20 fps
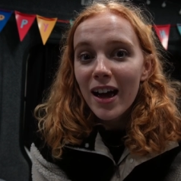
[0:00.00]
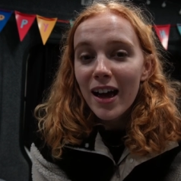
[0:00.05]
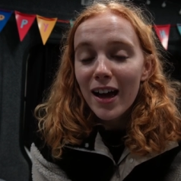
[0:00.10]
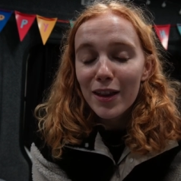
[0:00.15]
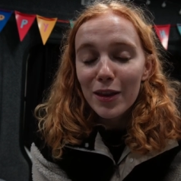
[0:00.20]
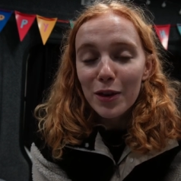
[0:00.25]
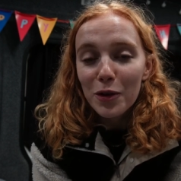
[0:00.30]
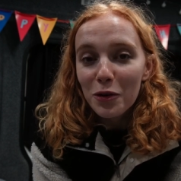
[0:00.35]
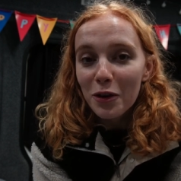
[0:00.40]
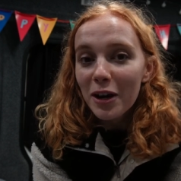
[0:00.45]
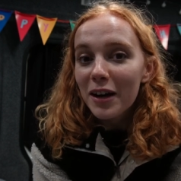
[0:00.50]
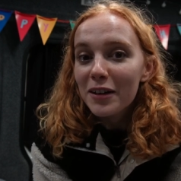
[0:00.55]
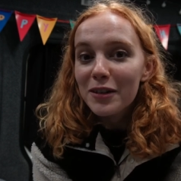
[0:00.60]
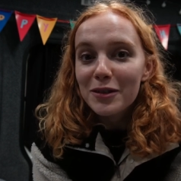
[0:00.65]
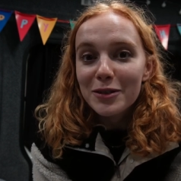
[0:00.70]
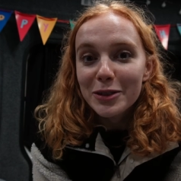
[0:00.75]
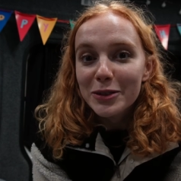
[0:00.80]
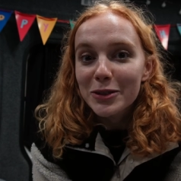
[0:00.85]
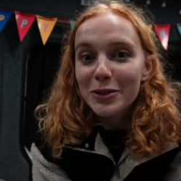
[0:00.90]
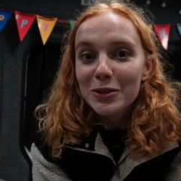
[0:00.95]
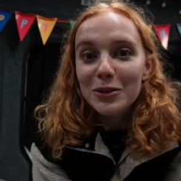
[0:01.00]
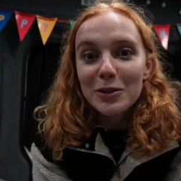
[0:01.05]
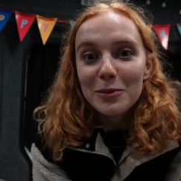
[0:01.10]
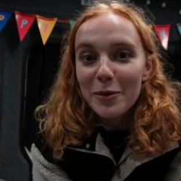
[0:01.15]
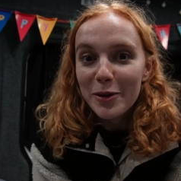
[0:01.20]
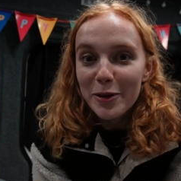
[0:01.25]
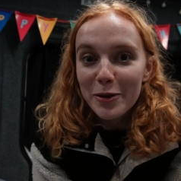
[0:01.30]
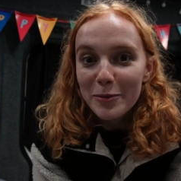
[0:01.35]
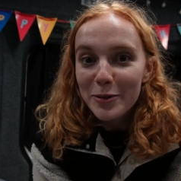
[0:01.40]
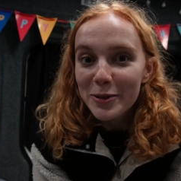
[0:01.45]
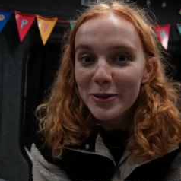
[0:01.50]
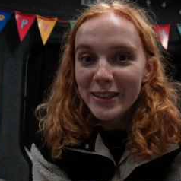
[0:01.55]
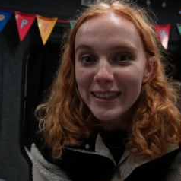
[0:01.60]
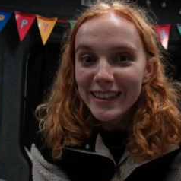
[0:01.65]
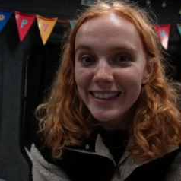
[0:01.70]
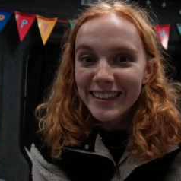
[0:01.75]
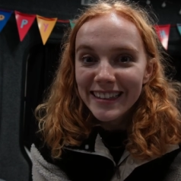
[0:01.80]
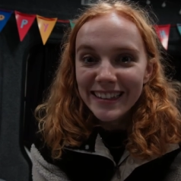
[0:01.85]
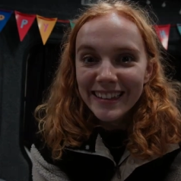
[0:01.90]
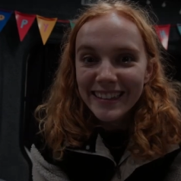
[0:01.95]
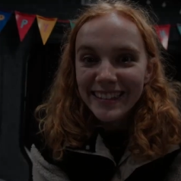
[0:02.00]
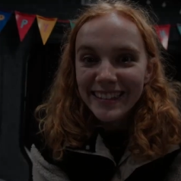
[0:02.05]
at the crack of dawn tomorrow morning.